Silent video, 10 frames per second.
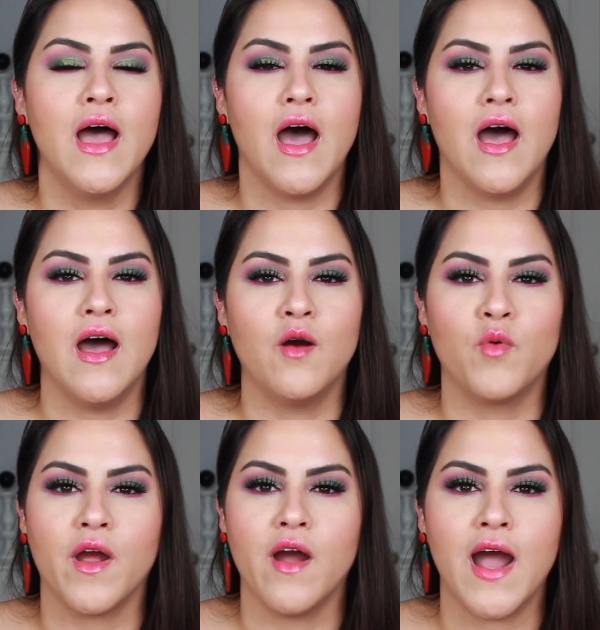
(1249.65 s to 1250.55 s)

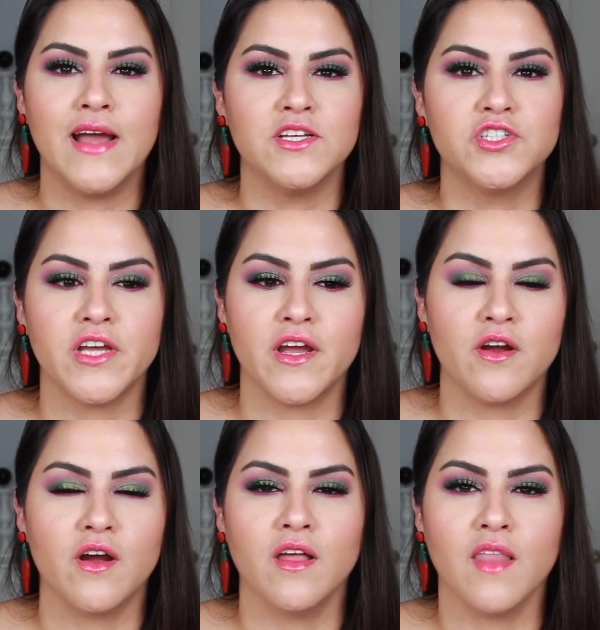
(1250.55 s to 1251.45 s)
where I
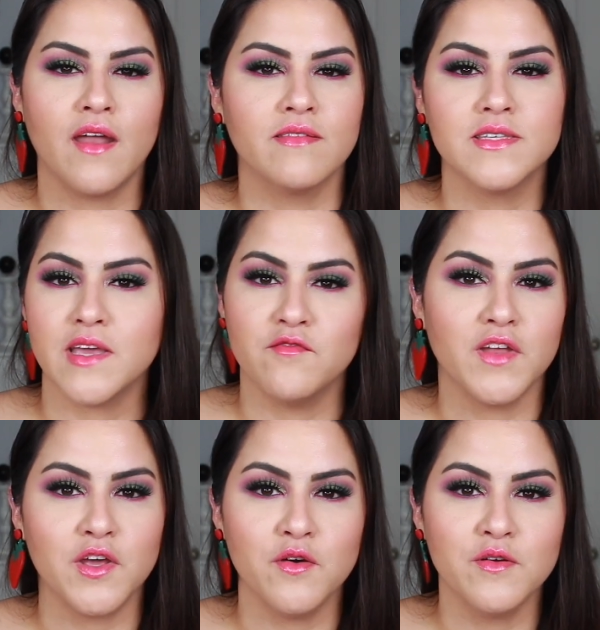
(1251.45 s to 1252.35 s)
share a lot of the same
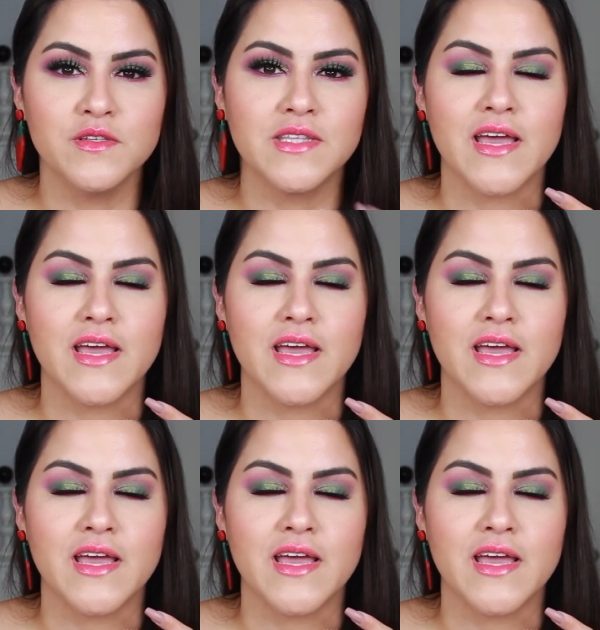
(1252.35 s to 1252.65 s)
videos.